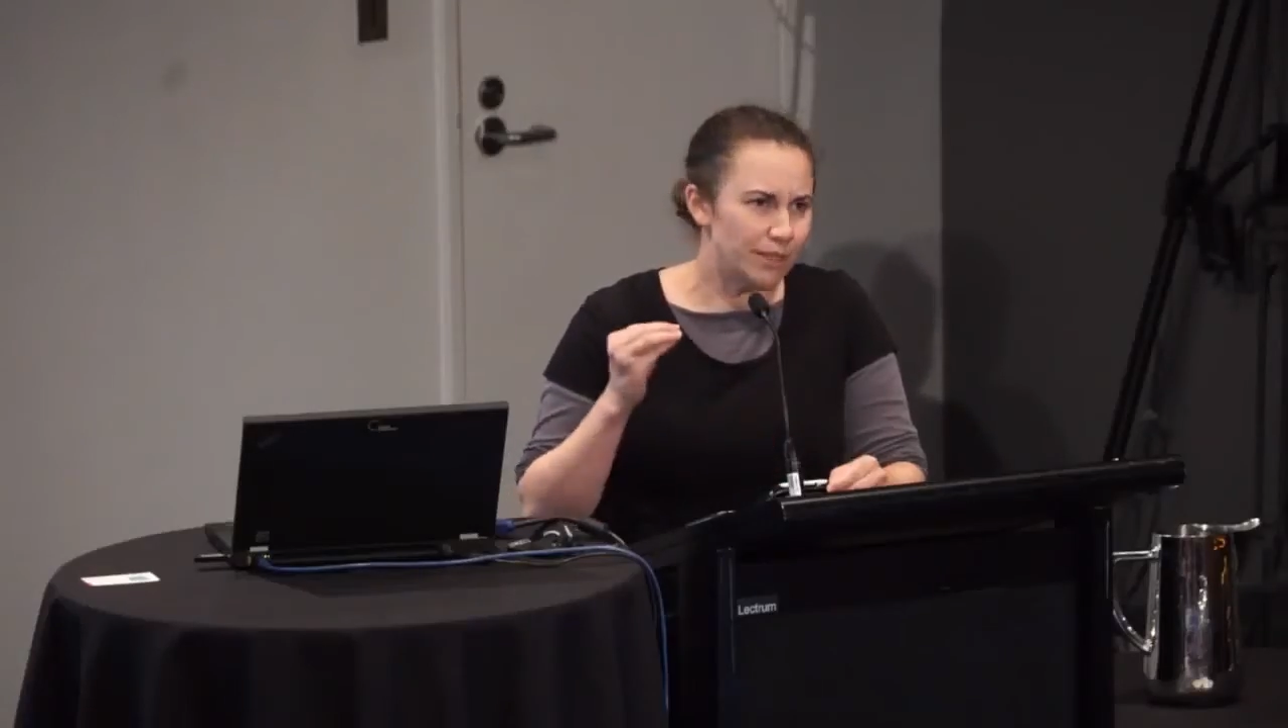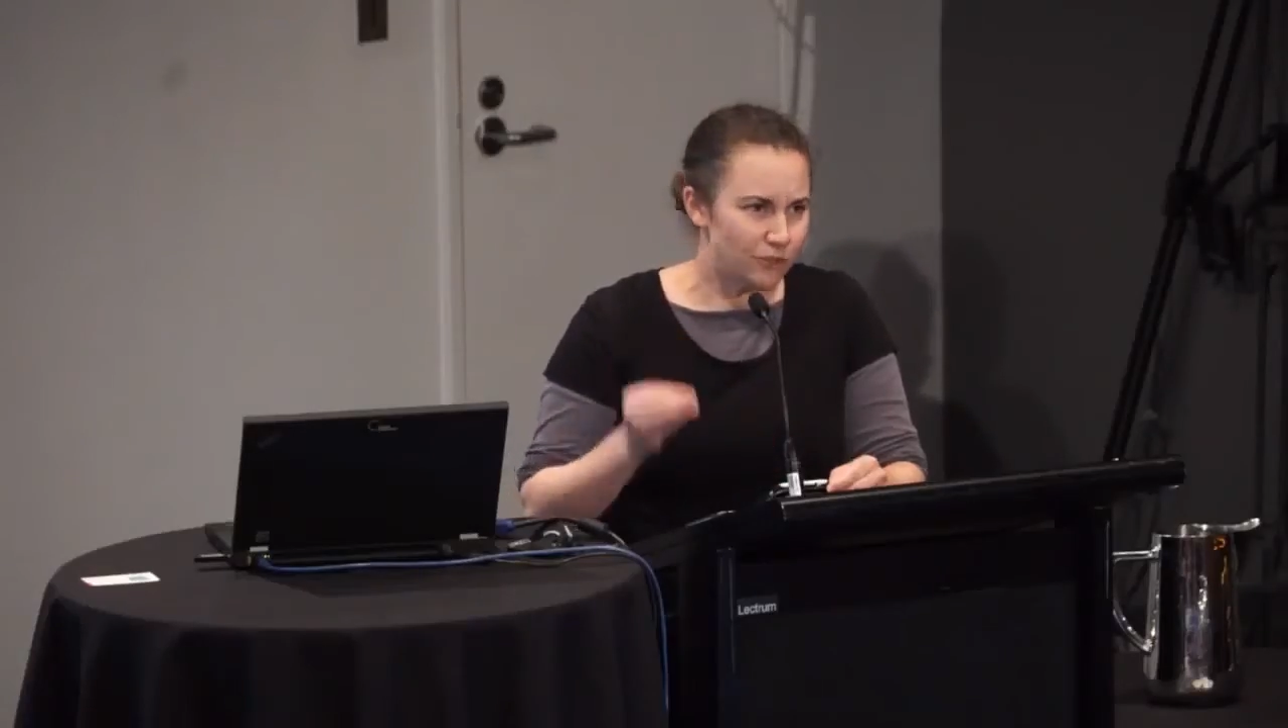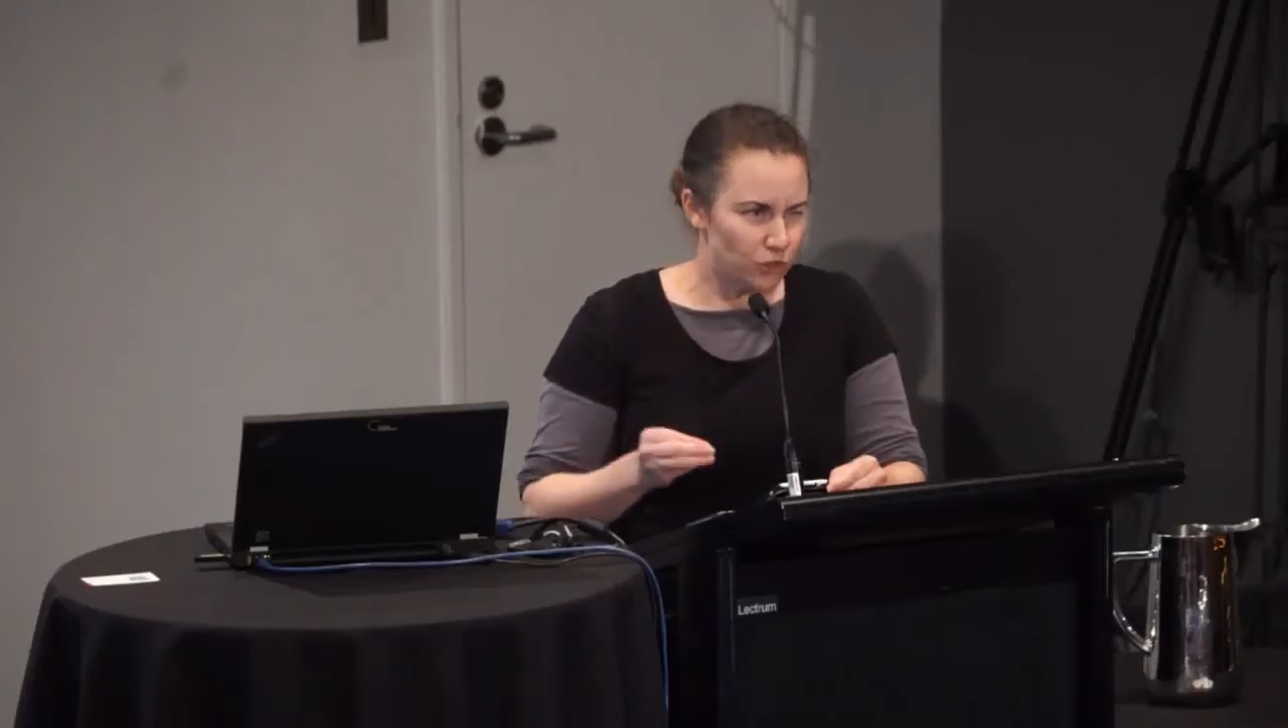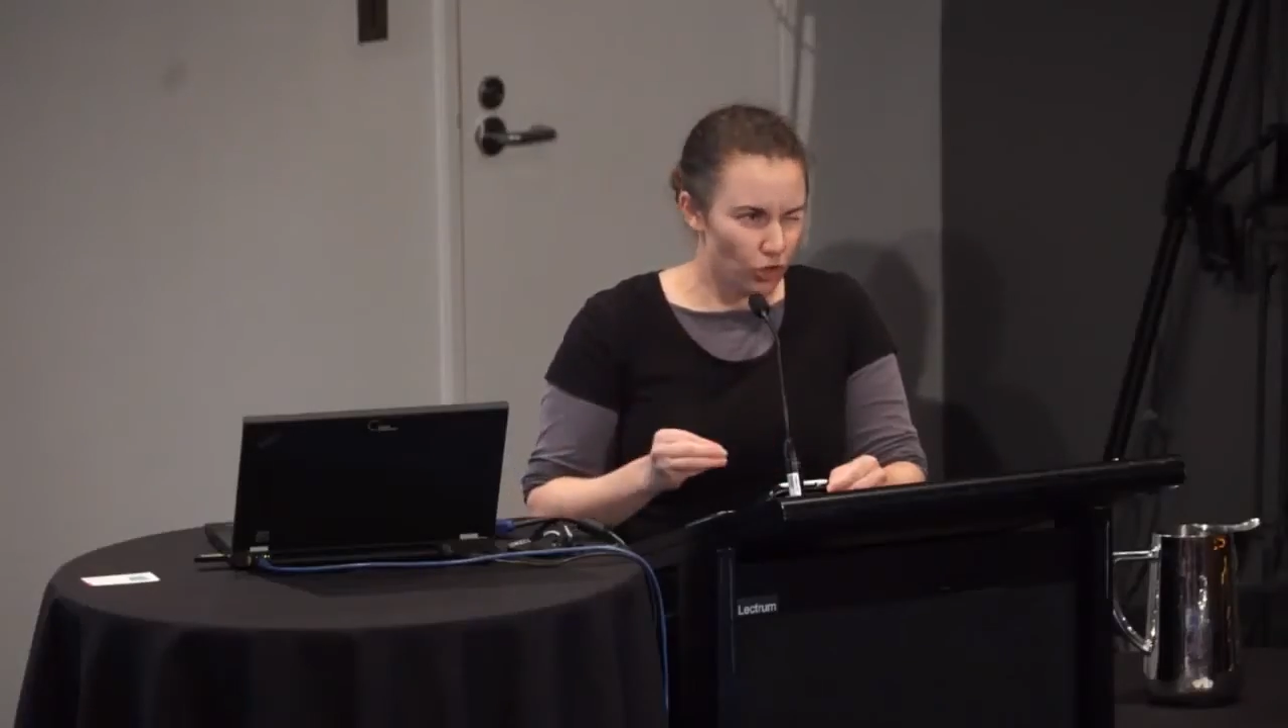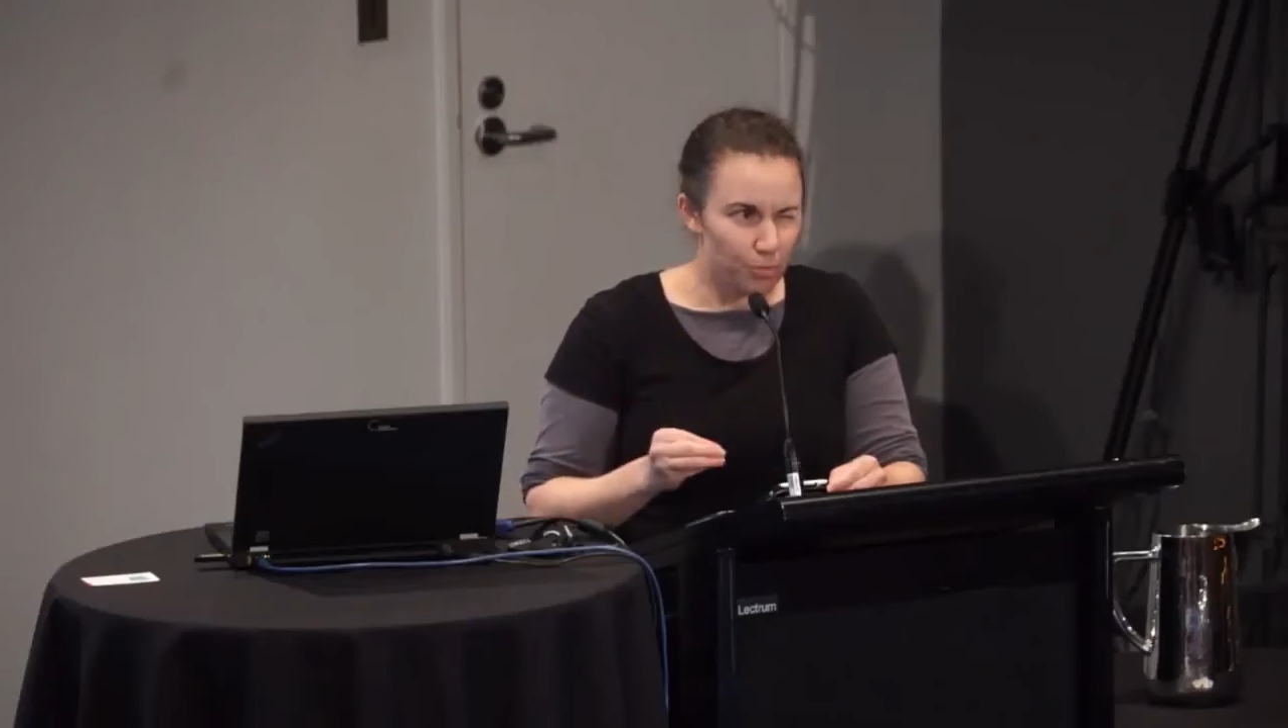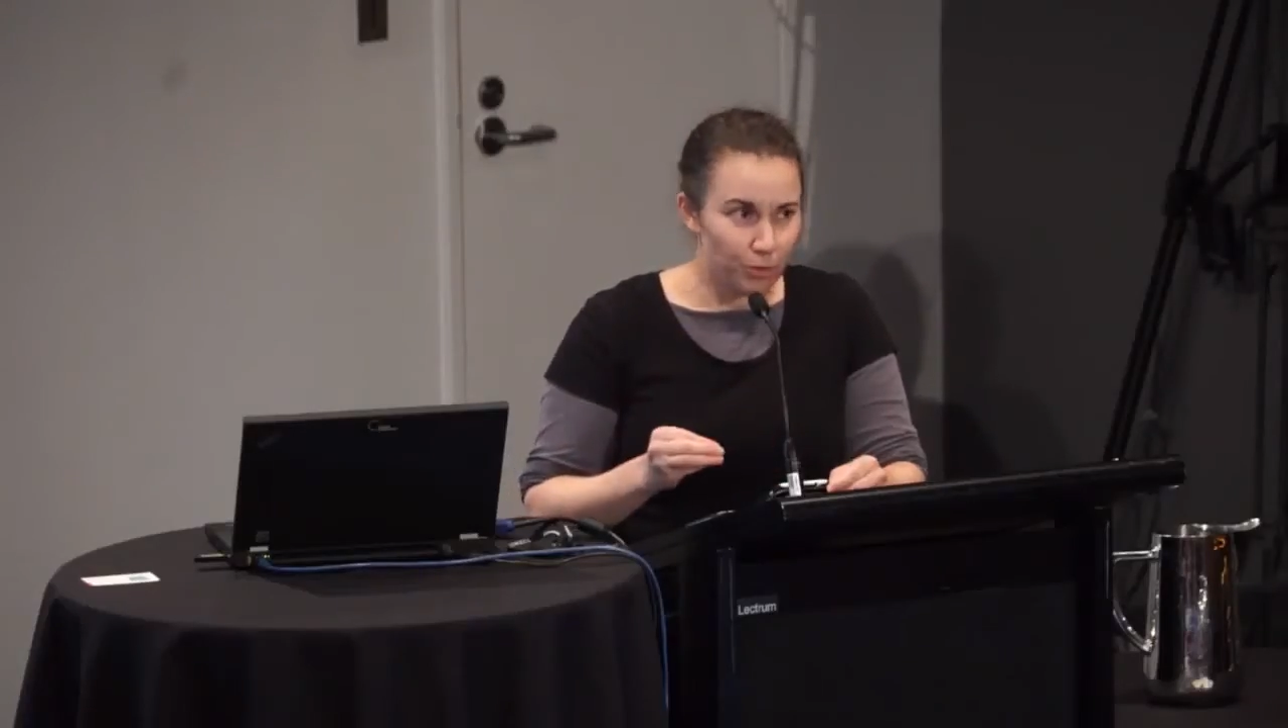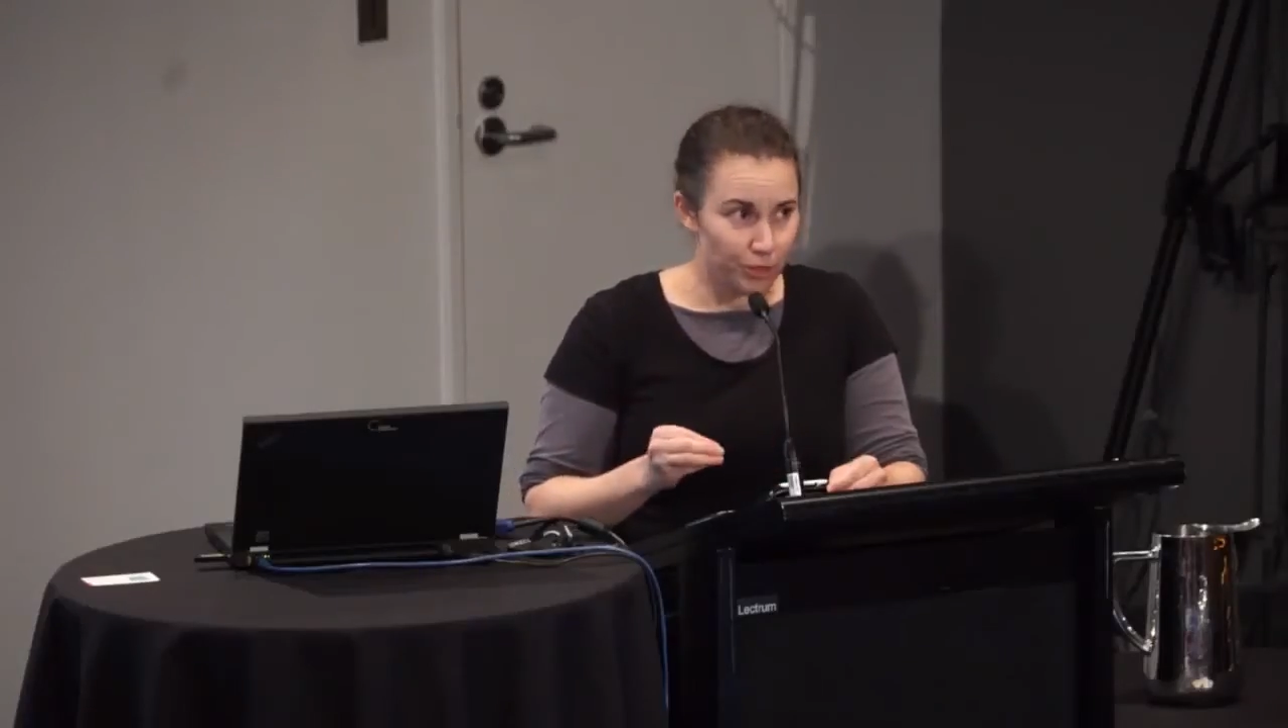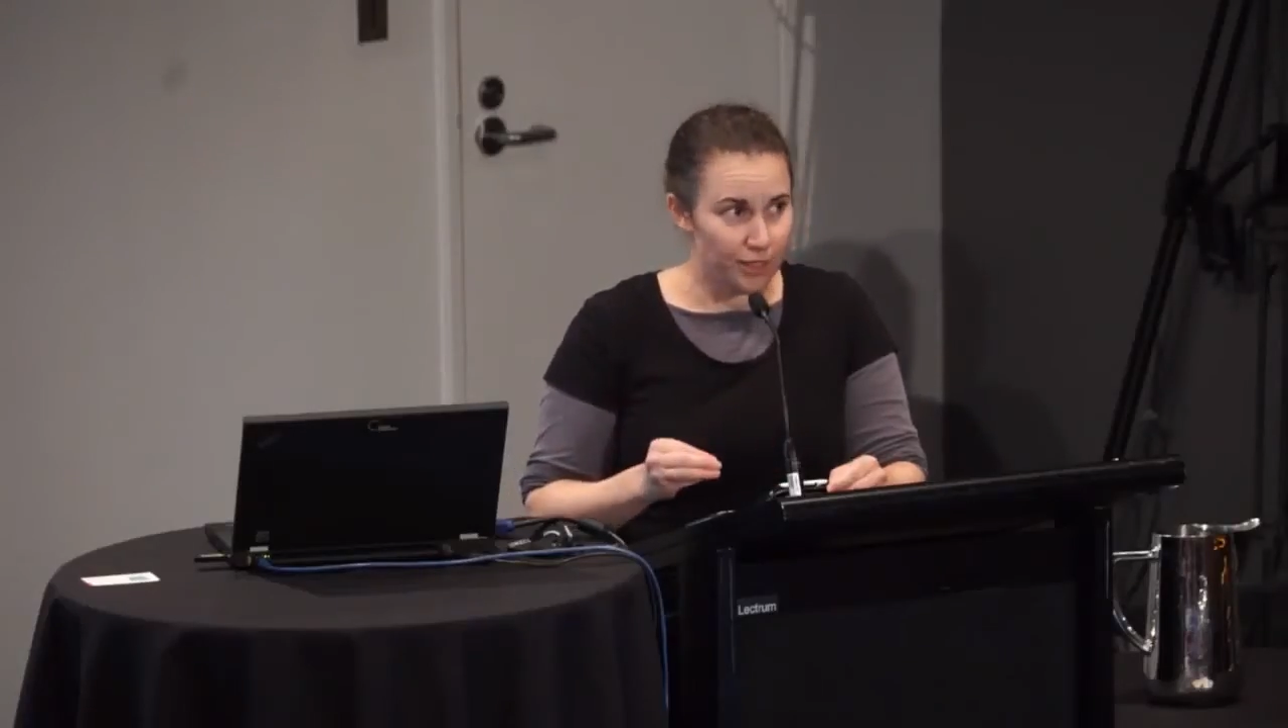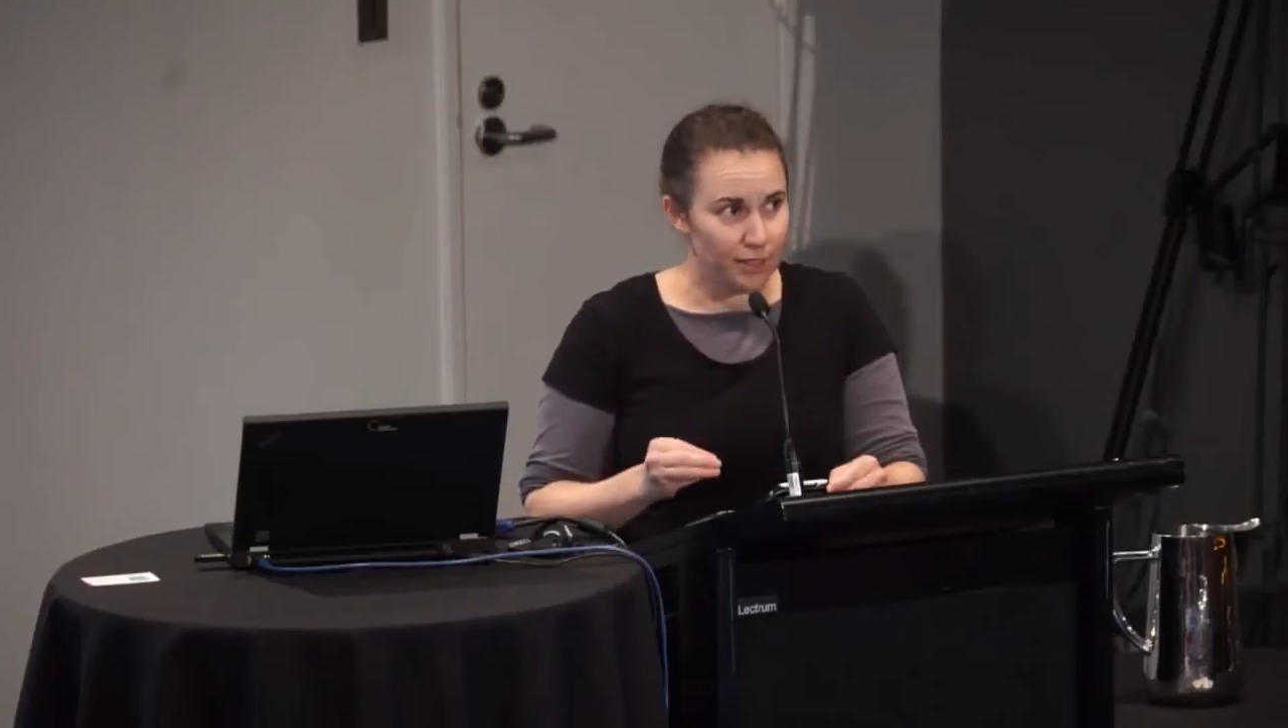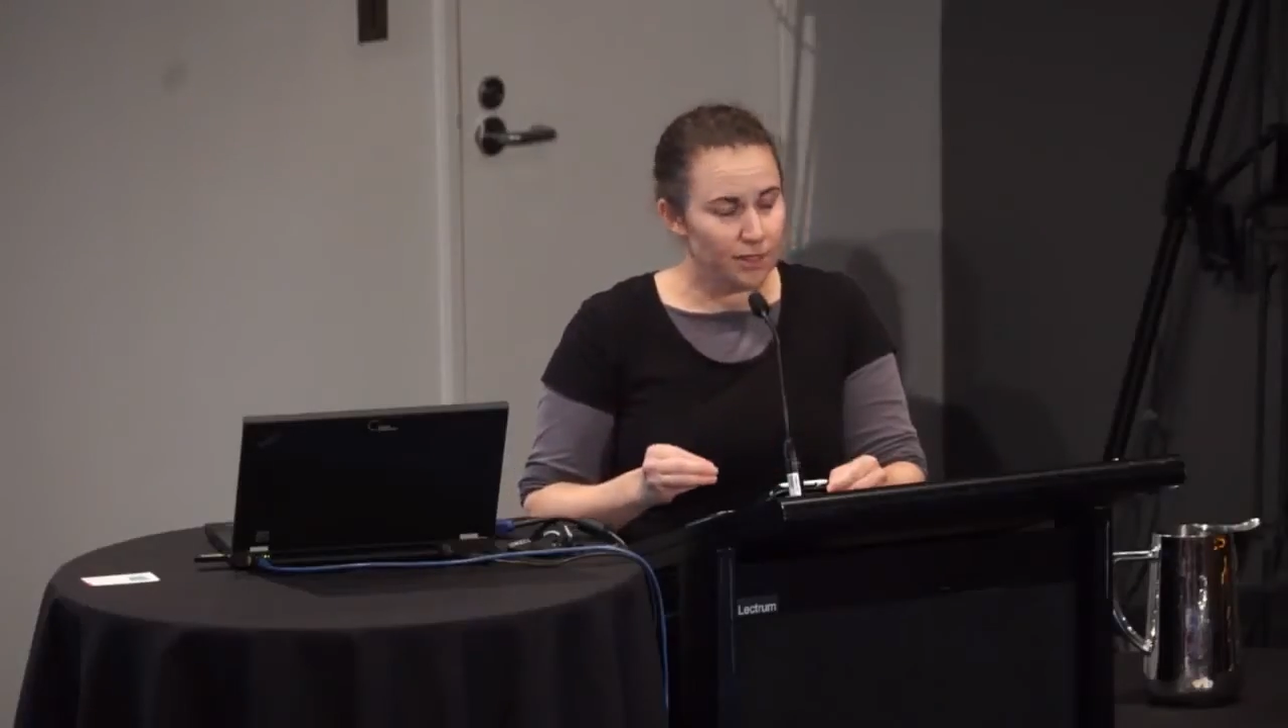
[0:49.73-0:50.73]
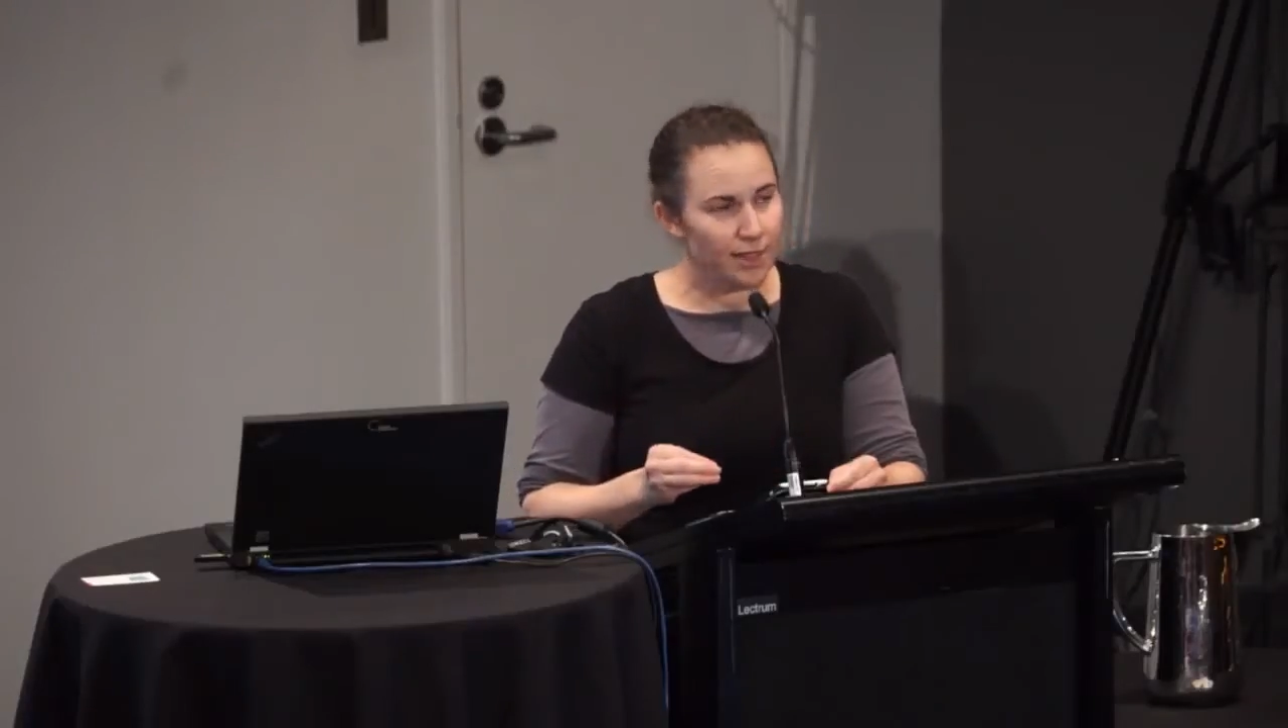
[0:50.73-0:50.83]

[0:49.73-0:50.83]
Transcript: interpreted